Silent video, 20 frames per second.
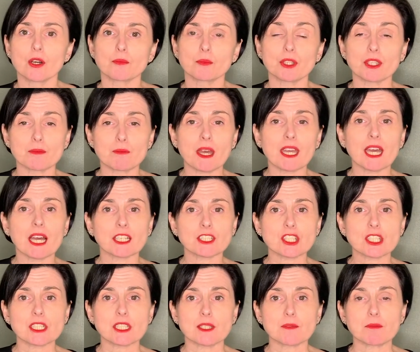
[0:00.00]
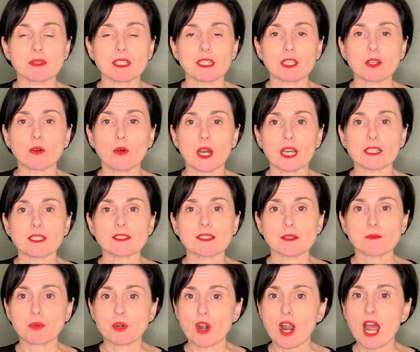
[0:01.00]
but you may actually be quite
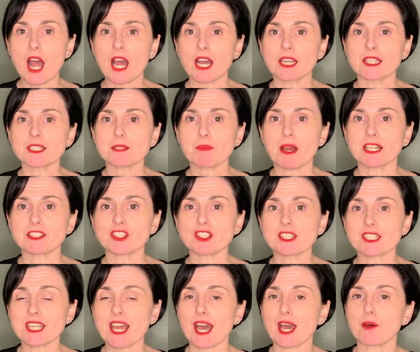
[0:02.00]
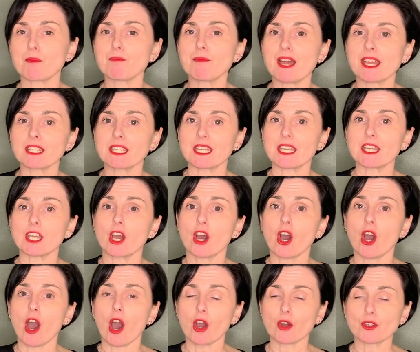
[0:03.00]
surprised by just how many
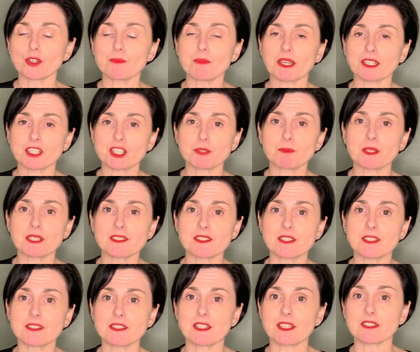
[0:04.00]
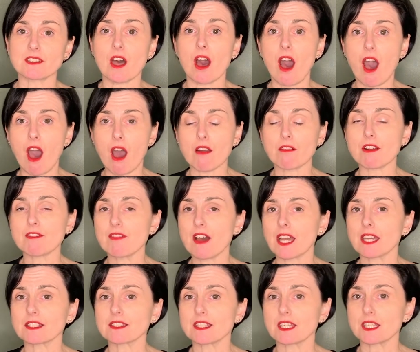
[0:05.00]
owner-managed businesses are
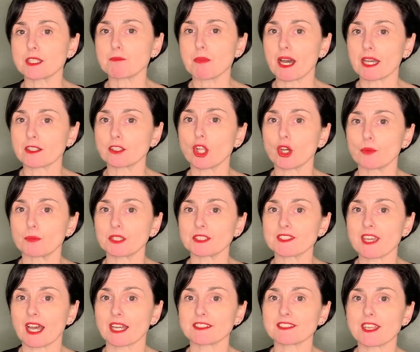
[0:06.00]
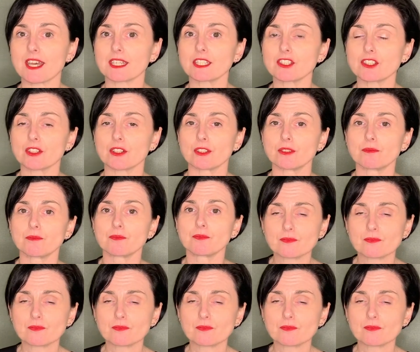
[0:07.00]
affected by global taxation.